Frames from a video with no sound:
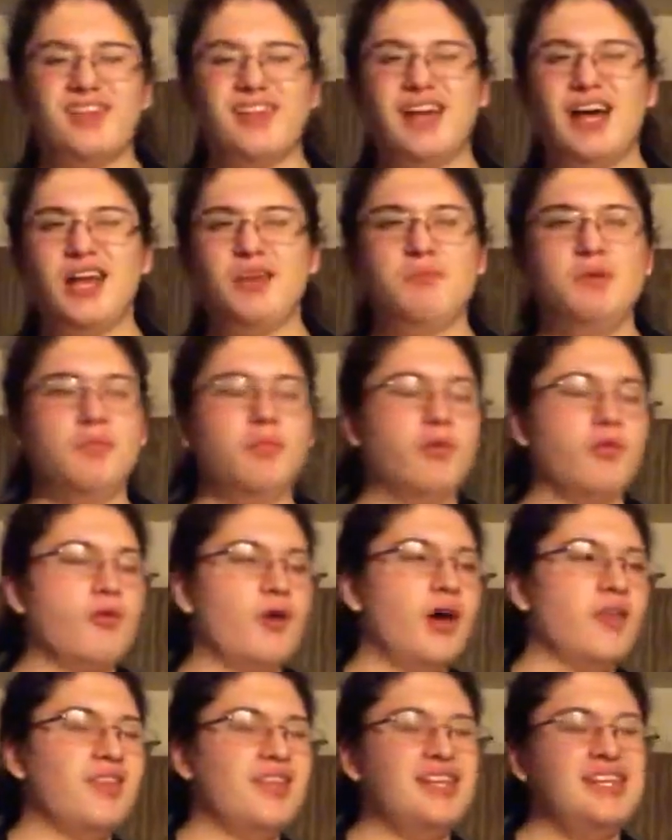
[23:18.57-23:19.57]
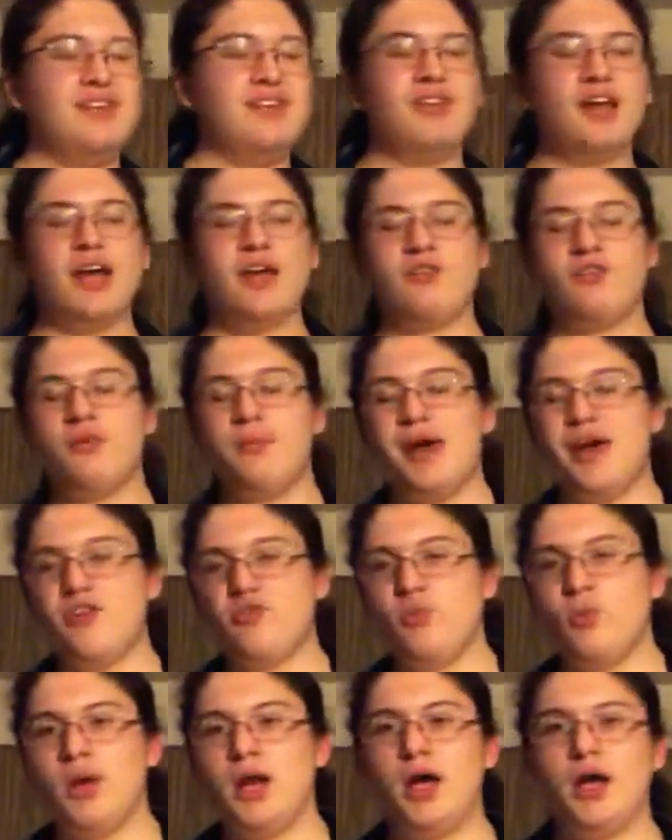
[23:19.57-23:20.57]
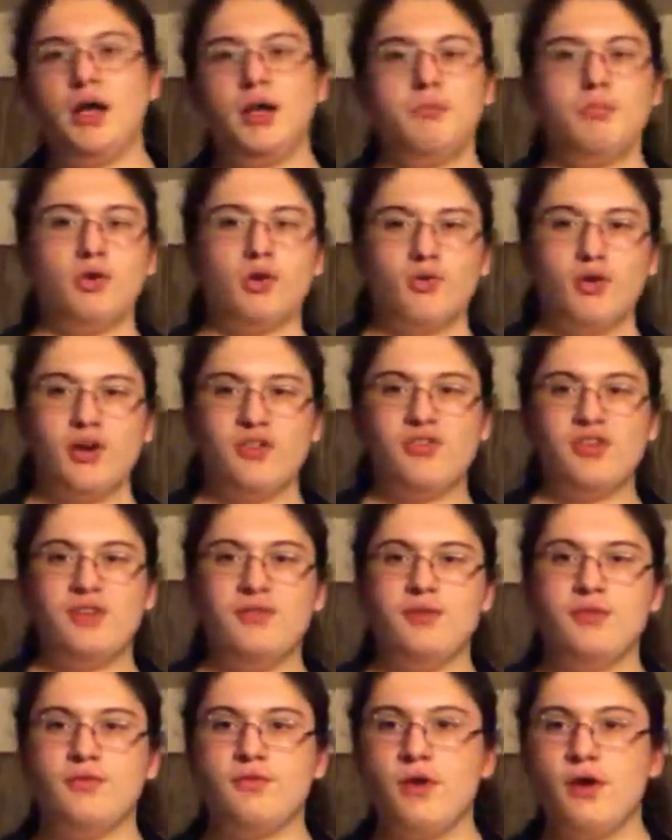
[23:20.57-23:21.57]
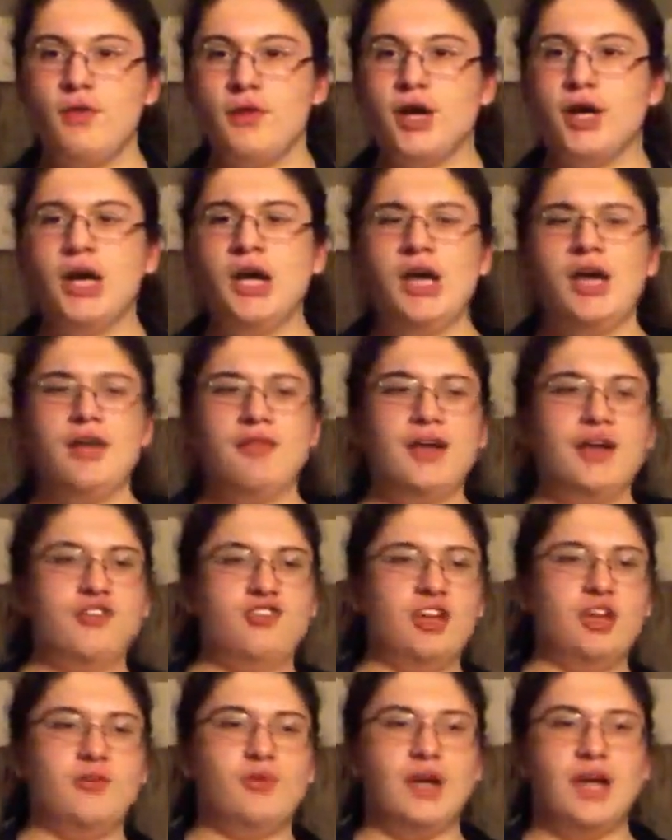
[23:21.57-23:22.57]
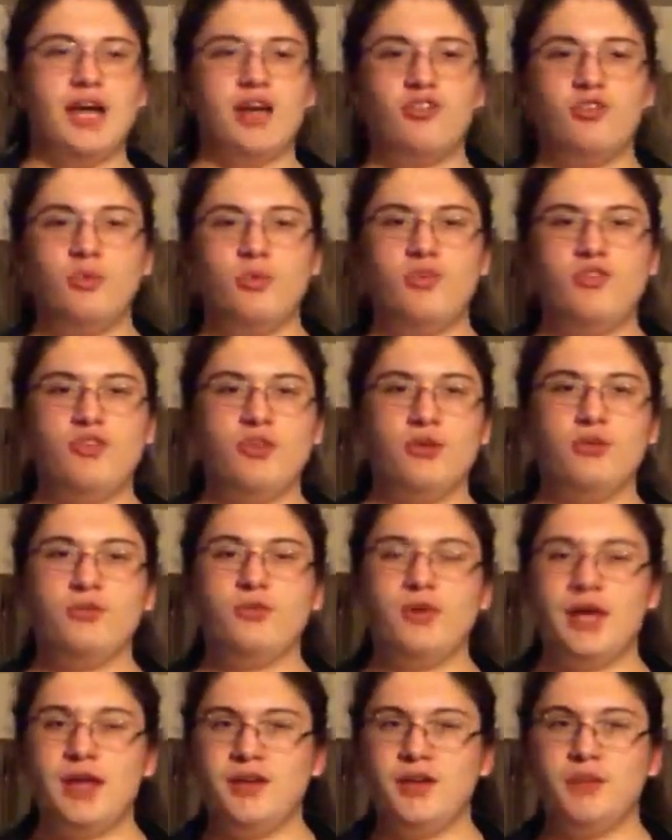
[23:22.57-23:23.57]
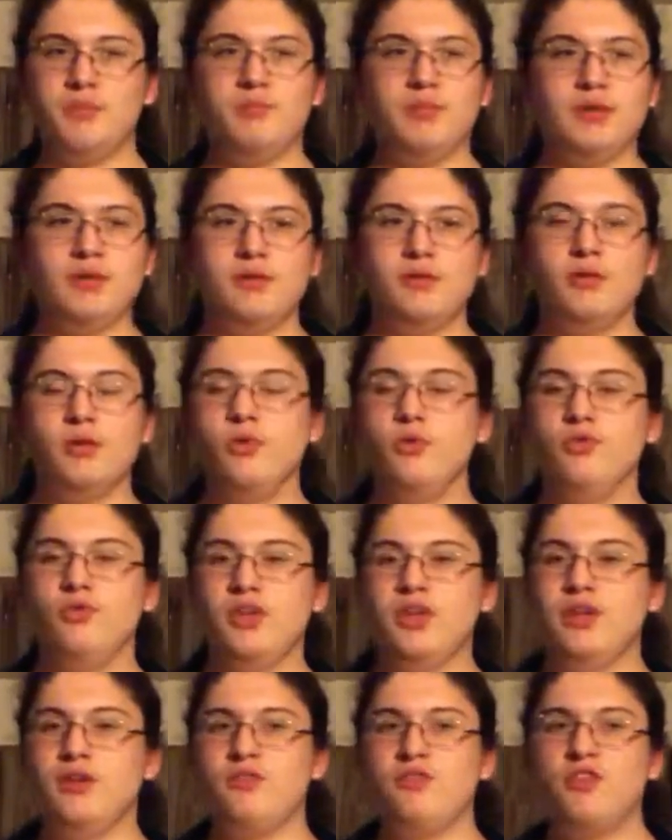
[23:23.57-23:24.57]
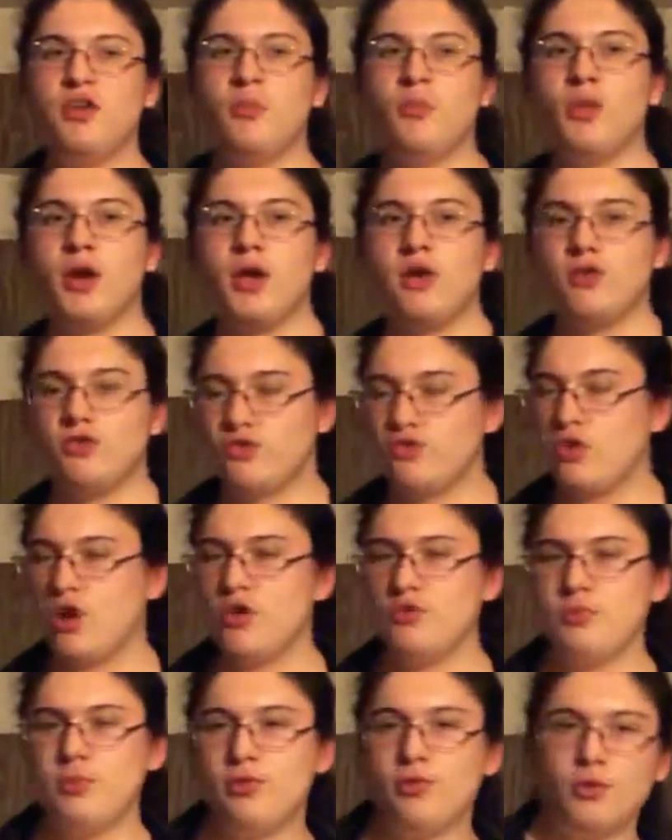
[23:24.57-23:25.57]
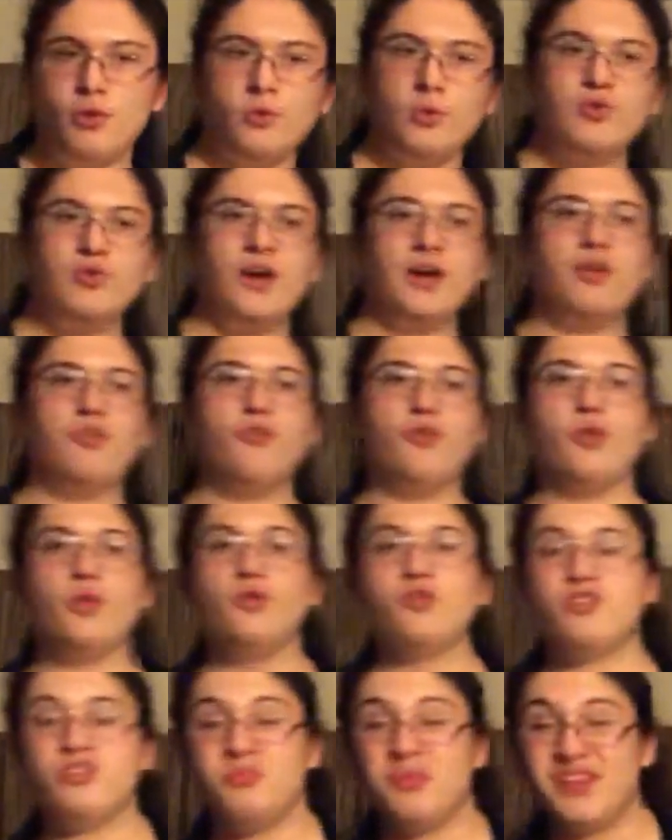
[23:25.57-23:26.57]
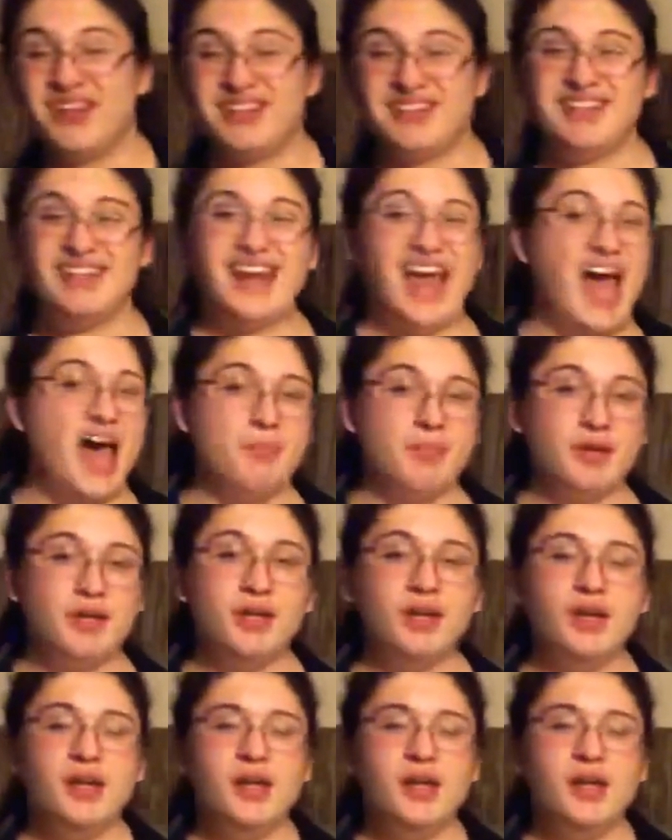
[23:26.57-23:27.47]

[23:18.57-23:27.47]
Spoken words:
A lot of people thought that even as the match went on and progressed even further, that Chain Reaction would still end up losing in some way. Of course, Crosby Thorne would find a solution, but that didn't happen.